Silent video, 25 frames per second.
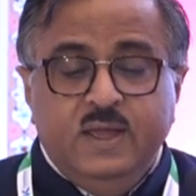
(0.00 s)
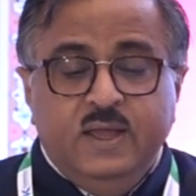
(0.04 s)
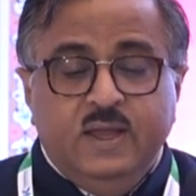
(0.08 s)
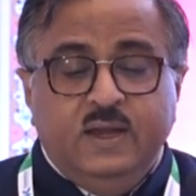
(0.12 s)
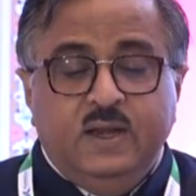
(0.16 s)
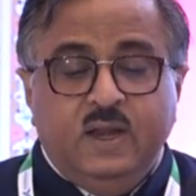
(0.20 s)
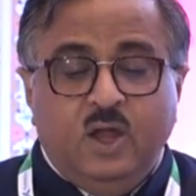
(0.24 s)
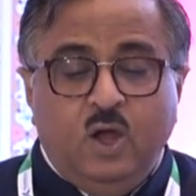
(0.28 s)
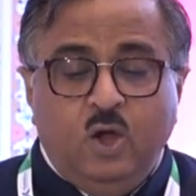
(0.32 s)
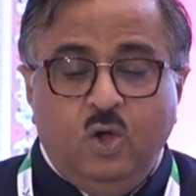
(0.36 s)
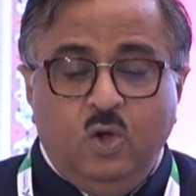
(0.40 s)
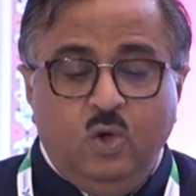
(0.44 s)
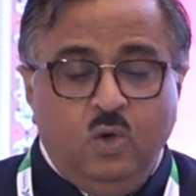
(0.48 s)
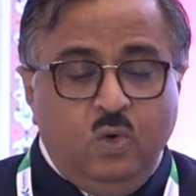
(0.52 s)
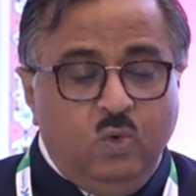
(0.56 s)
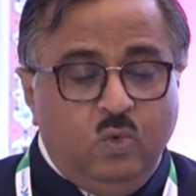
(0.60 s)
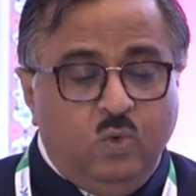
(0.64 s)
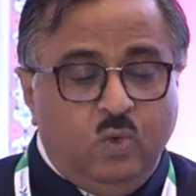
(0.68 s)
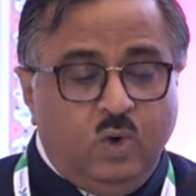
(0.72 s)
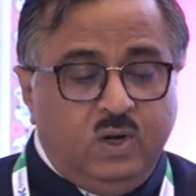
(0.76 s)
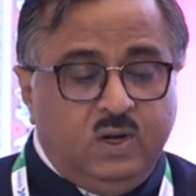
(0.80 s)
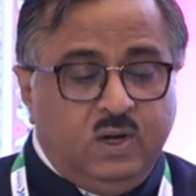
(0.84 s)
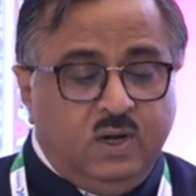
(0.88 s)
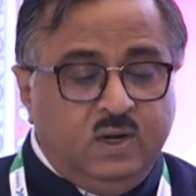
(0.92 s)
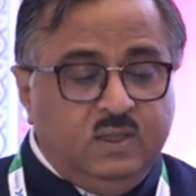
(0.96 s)
Now,
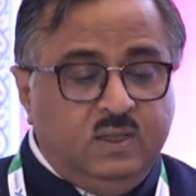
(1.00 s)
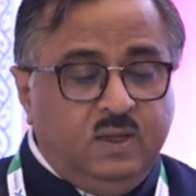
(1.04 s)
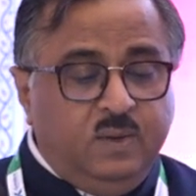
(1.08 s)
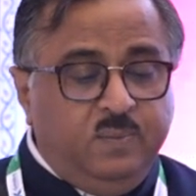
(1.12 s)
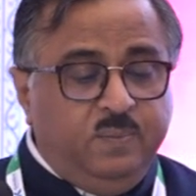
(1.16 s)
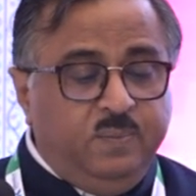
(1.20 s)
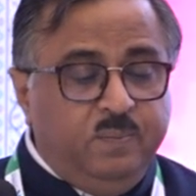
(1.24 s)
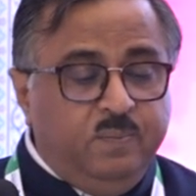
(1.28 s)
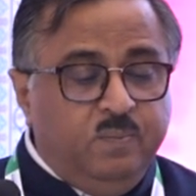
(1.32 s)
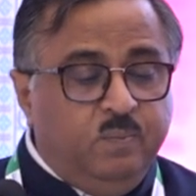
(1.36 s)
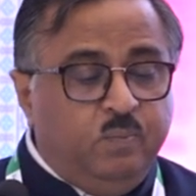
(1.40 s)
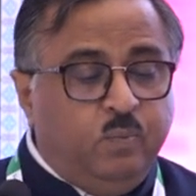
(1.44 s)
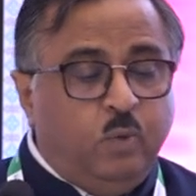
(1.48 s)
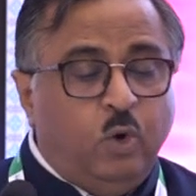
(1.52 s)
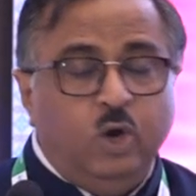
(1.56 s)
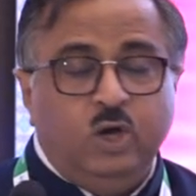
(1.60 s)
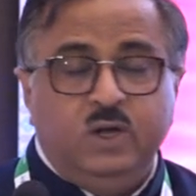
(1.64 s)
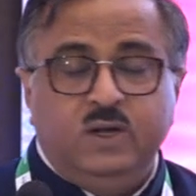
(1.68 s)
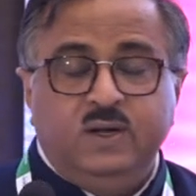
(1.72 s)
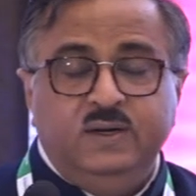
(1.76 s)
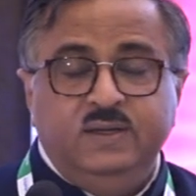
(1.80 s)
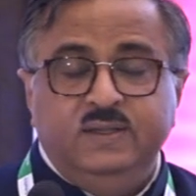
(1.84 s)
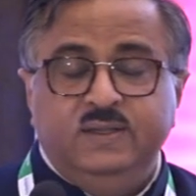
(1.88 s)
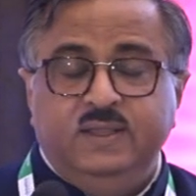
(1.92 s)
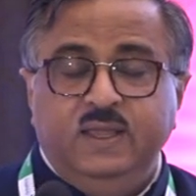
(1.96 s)
what are the
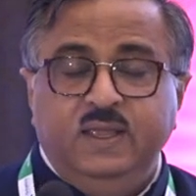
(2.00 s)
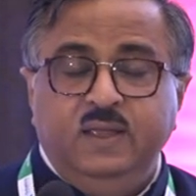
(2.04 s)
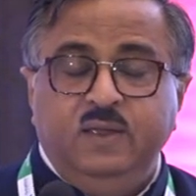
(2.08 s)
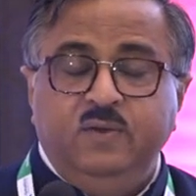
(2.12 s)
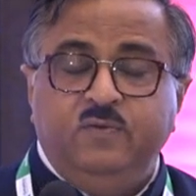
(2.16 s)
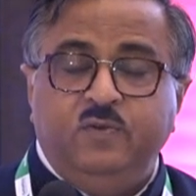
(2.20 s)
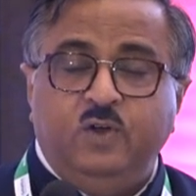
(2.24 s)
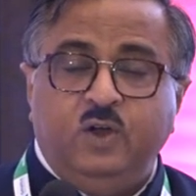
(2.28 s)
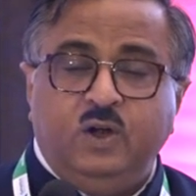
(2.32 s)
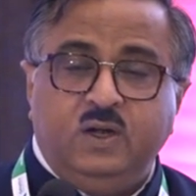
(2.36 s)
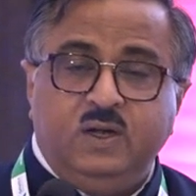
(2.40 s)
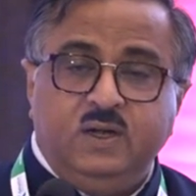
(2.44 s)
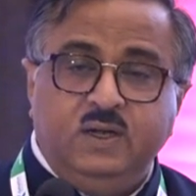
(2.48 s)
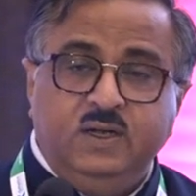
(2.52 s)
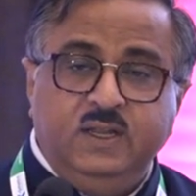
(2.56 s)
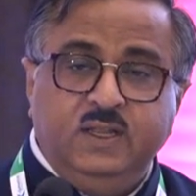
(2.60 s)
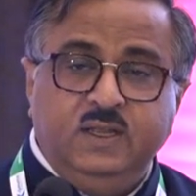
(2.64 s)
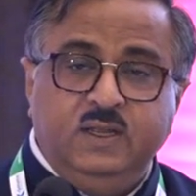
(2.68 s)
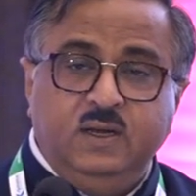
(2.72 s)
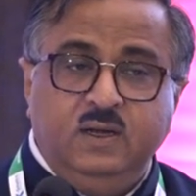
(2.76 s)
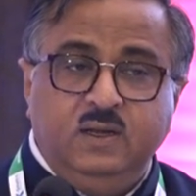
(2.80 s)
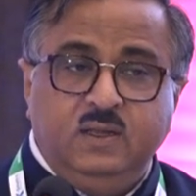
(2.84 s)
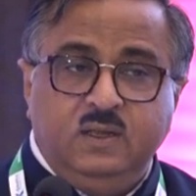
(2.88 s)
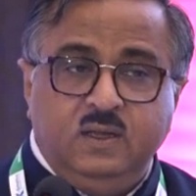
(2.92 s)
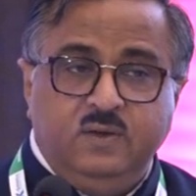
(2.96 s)
important things for
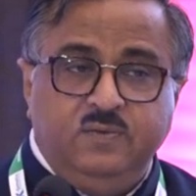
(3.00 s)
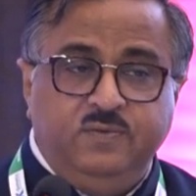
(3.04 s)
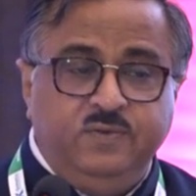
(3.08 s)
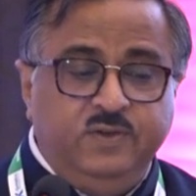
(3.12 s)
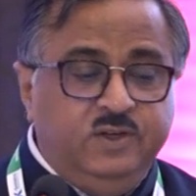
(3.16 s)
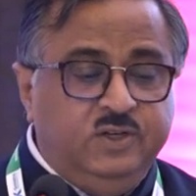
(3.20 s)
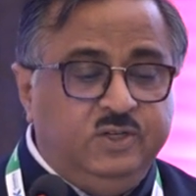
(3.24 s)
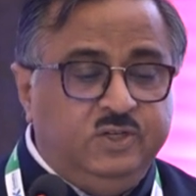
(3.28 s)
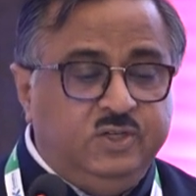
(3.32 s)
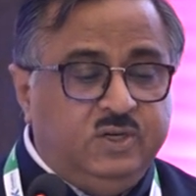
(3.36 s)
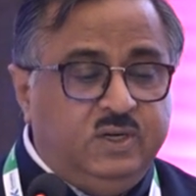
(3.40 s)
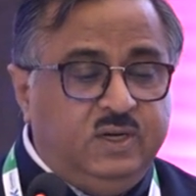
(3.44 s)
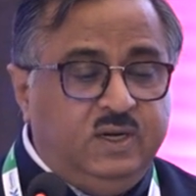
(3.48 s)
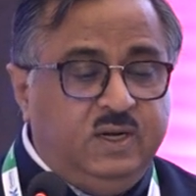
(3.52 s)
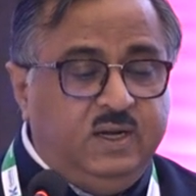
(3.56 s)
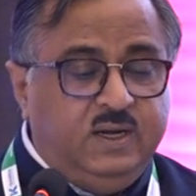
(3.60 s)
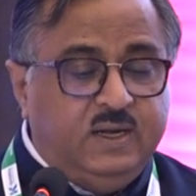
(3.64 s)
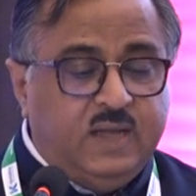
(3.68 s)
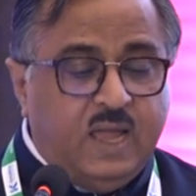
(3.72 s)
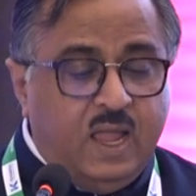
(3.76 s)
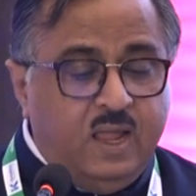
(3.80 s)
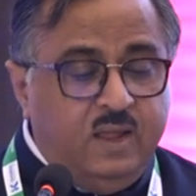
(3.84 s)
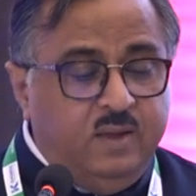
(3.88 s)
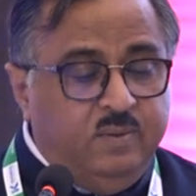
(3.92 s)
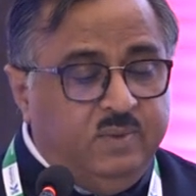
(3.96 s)
critical care physician?
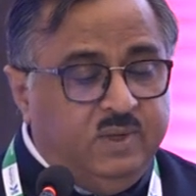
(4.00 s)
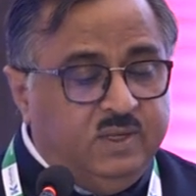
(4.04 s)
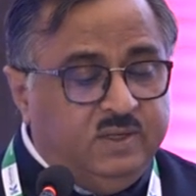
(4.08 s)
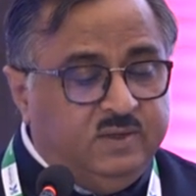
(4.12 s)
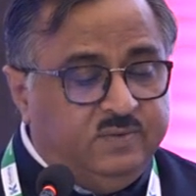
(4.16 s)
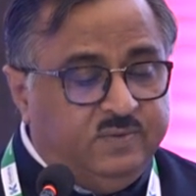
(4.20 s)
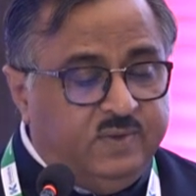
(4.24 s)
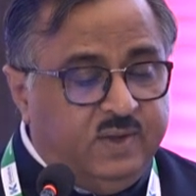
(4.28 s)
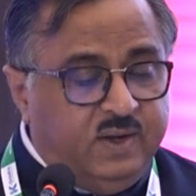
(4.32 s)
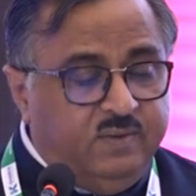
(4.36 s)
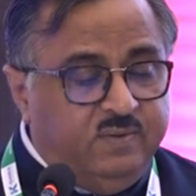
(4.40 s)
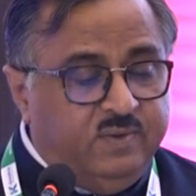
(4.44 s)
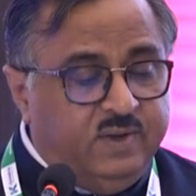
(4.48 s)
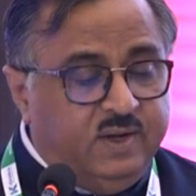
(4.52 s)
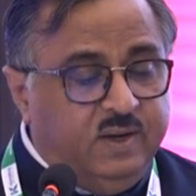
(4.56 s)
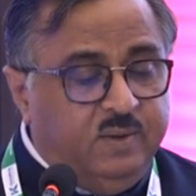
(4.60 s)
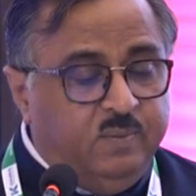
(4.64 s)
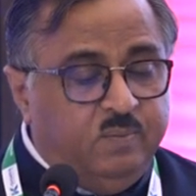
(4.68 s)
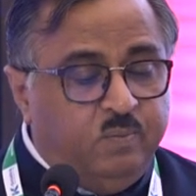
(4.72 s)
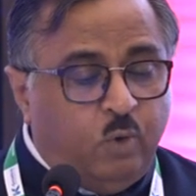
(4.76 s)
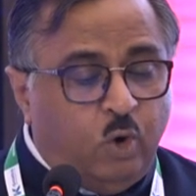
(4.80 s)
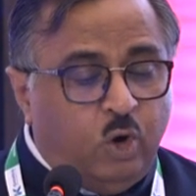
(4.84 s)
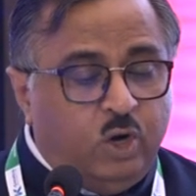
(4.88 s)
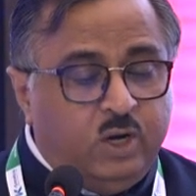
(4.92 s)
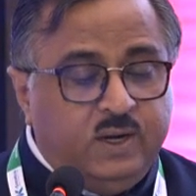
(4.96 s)
Time is very, very
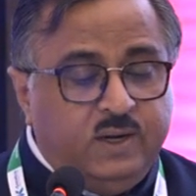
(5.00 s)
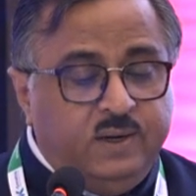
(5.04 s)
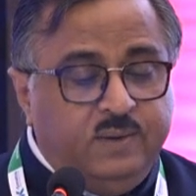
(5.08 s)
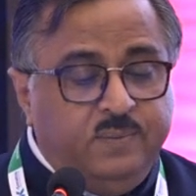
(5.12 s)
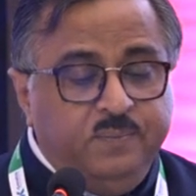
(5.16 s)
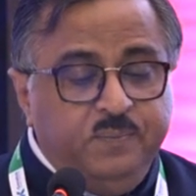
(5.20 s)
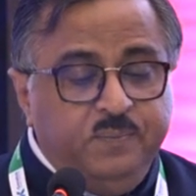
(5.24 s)
important,